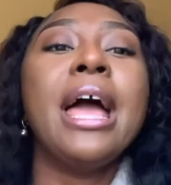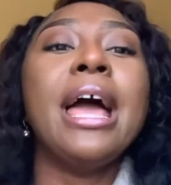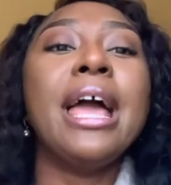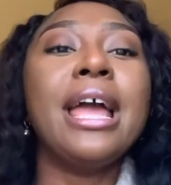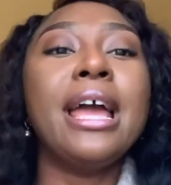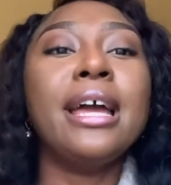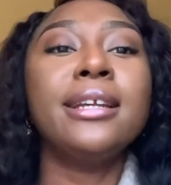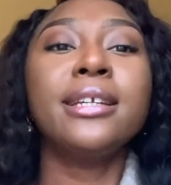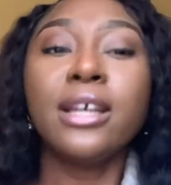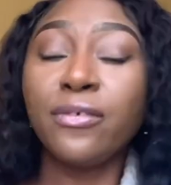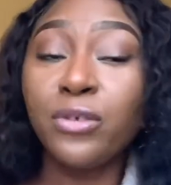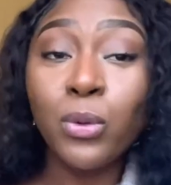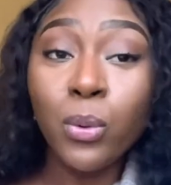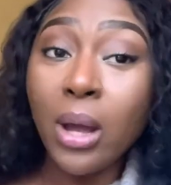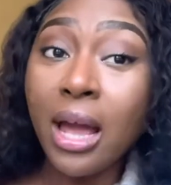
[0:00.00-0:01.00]
And if
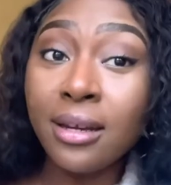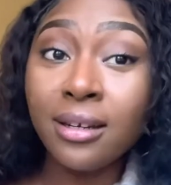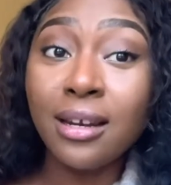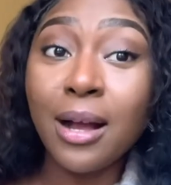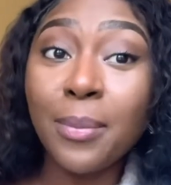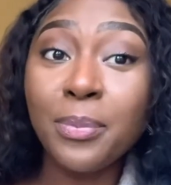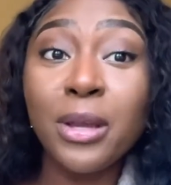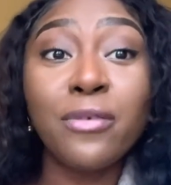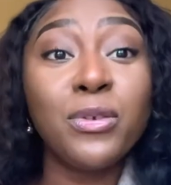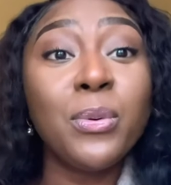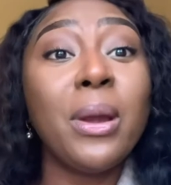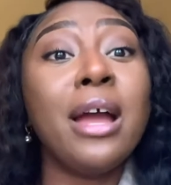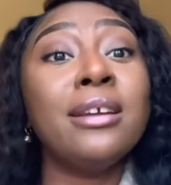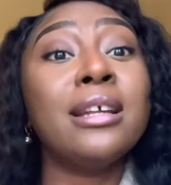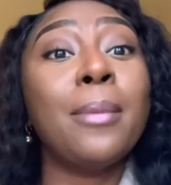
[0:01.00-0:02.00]
you end up
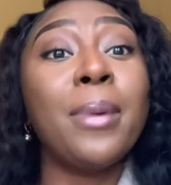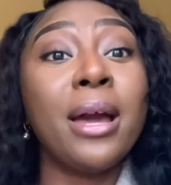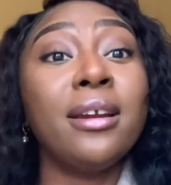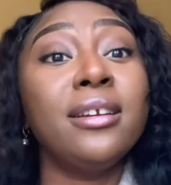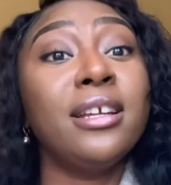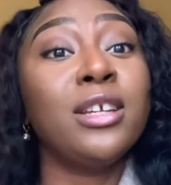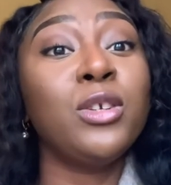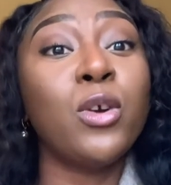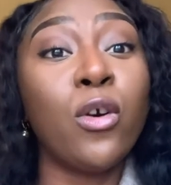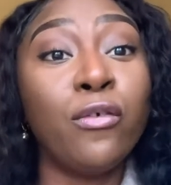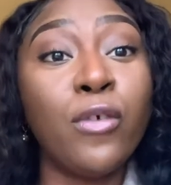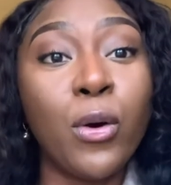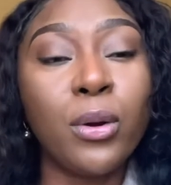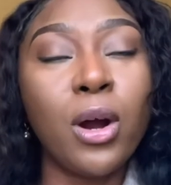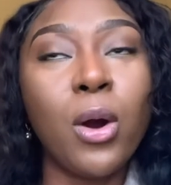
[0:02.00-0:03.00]
editing your
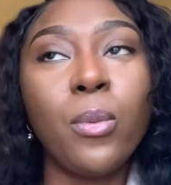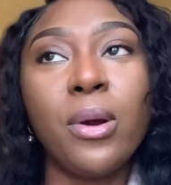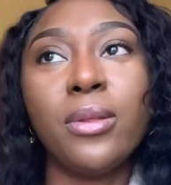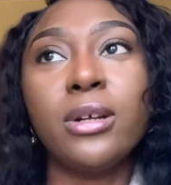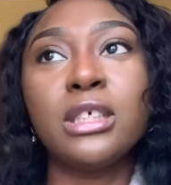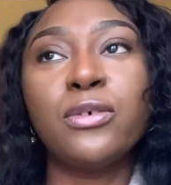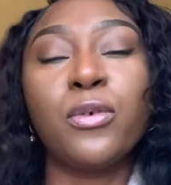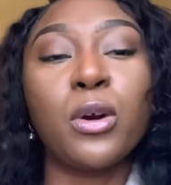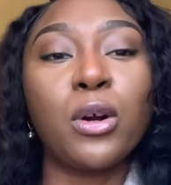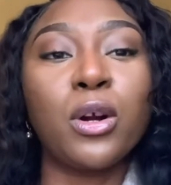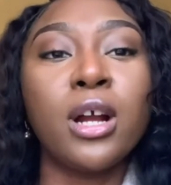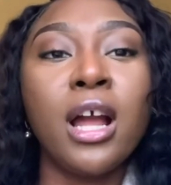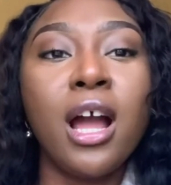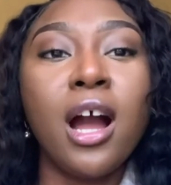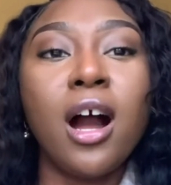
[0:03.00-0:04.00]
photo, whether it's for
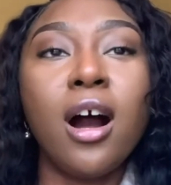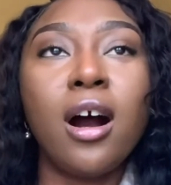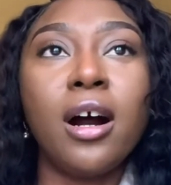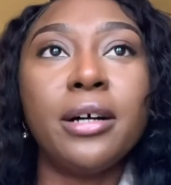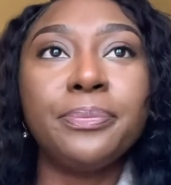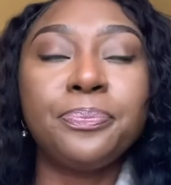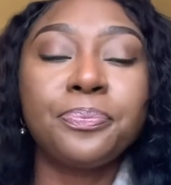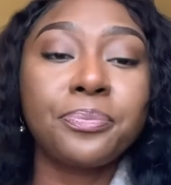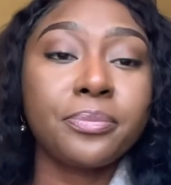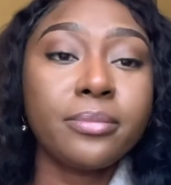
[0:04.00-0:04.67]
a